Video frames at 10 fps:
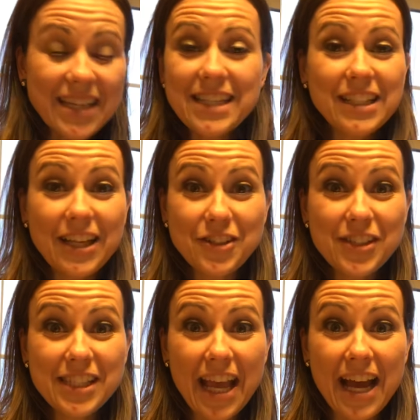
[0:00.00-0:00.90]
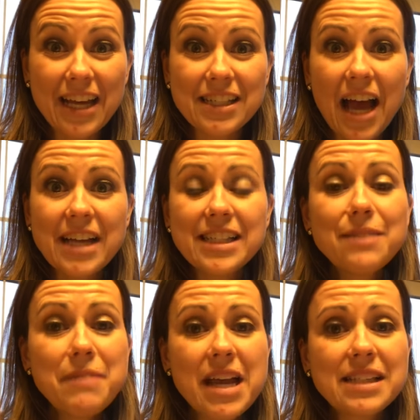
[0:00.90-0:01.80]
declensions, and I
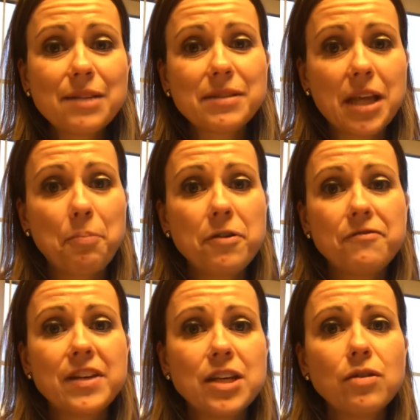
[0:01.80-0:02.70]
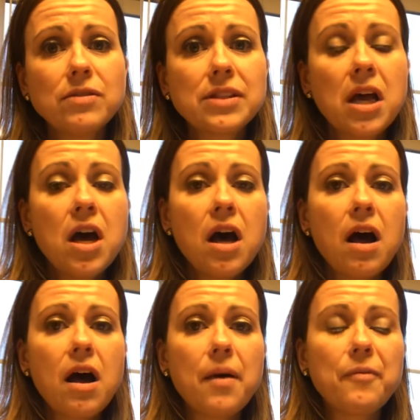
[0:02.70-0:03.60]
did make some separate videos
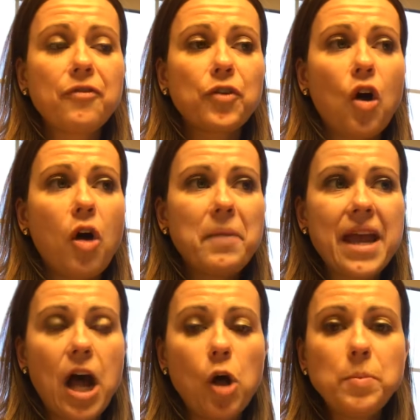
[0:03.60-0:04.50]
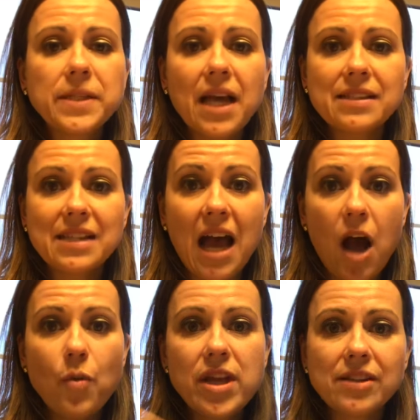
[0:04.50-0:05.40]
for all my helps as to
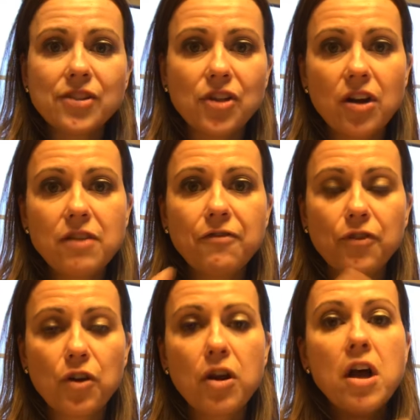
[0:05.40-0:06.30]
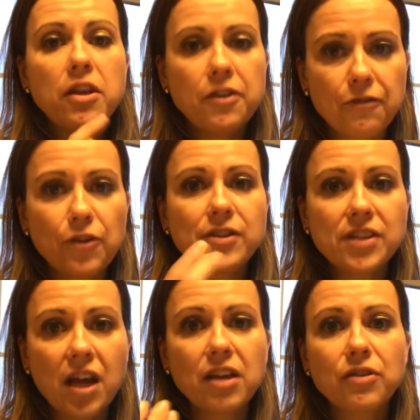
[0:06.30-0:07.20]
how we get started for the first,
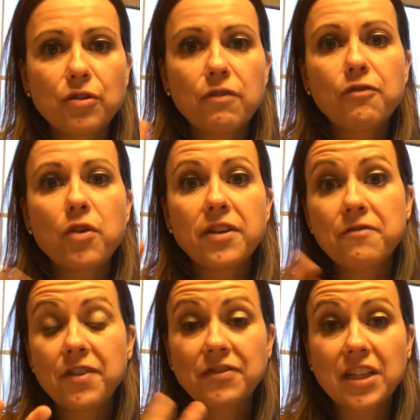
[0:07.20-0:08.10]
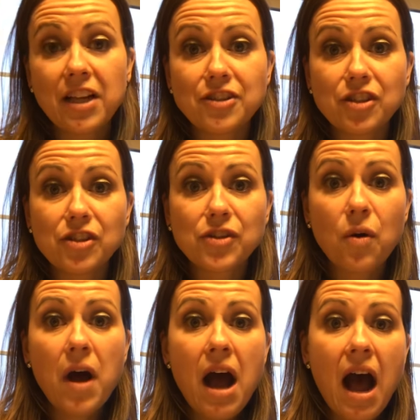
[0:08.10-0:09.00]
second, third, fourth, and fifth declension.
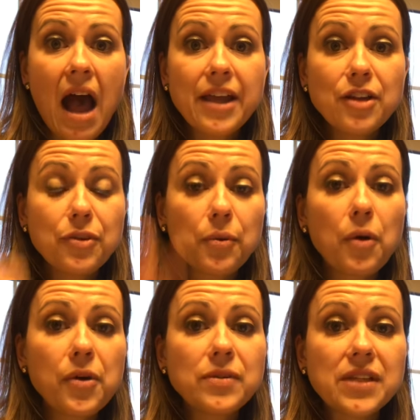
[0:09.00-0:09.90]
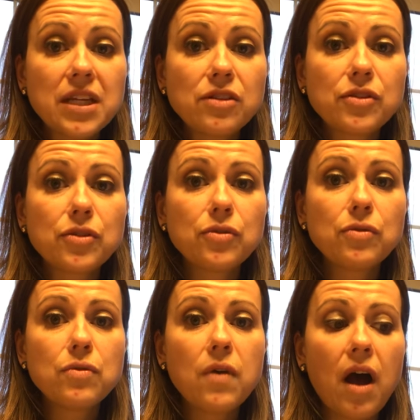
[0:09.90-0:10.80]
So I can throw those
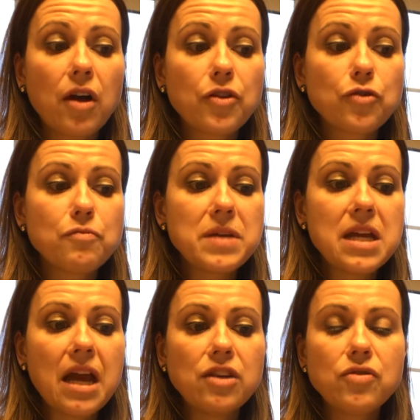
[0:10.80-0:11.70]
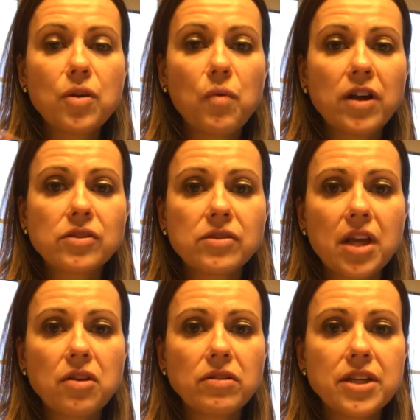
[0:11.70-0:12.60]
into our GroupMe, and you can watch those
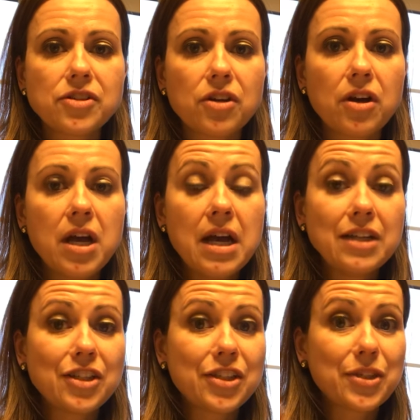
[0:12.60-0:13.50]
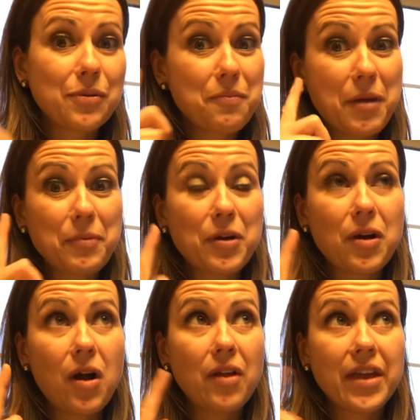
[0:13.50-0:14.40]
at your leisure, just to
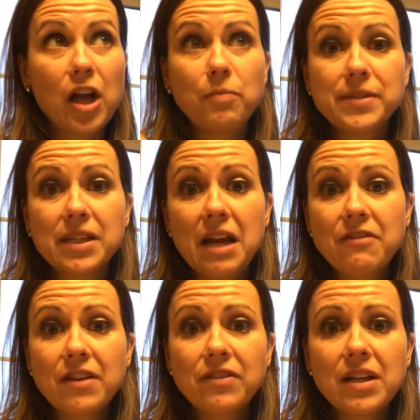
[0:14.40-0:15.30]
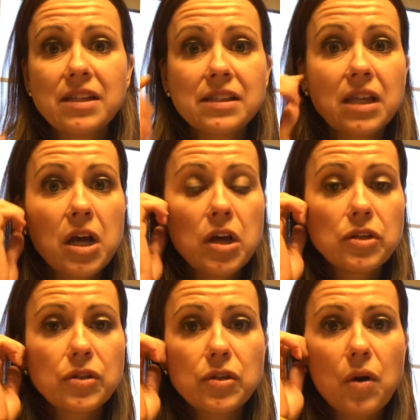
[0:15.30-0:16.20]
remember all the helps that I've given us
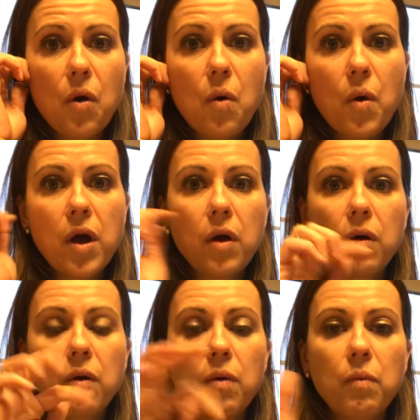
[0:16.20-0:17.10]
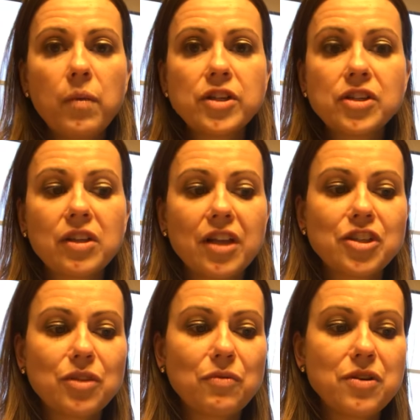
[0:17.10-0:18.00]
to know which
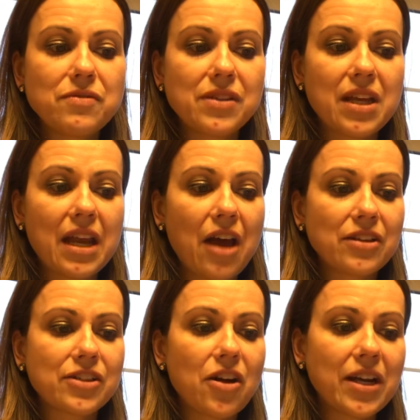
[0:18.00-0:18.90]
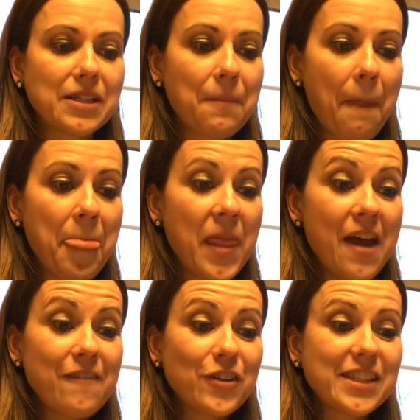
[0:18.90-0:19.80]
declension we're using and how to start it.
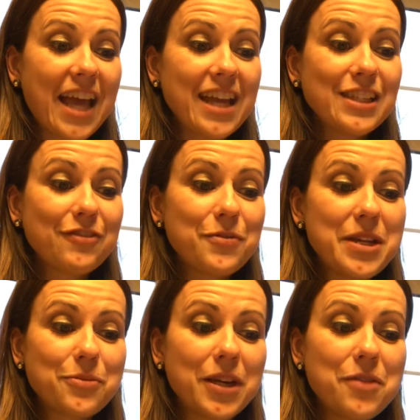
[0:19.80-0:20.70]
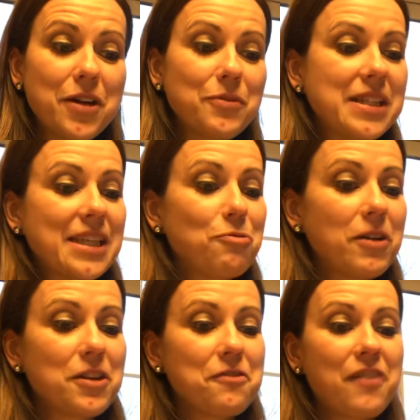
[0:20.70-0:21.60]
For science, for week 21, we said,
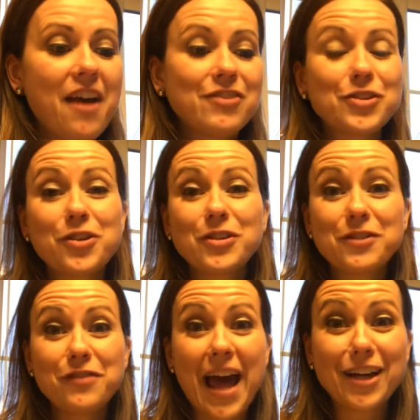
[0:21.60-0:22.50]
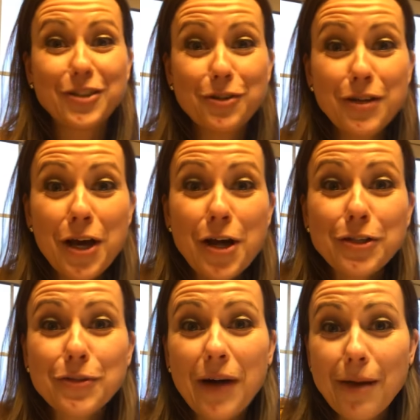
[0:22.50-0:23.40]
what are the 5 circles of latitude?
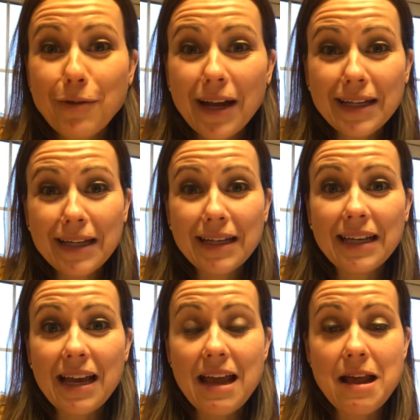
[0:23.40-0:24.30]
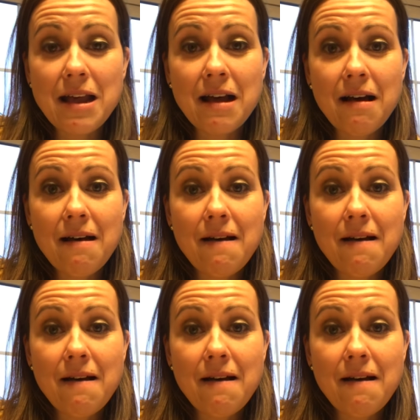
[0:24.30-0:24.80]
So I brought in a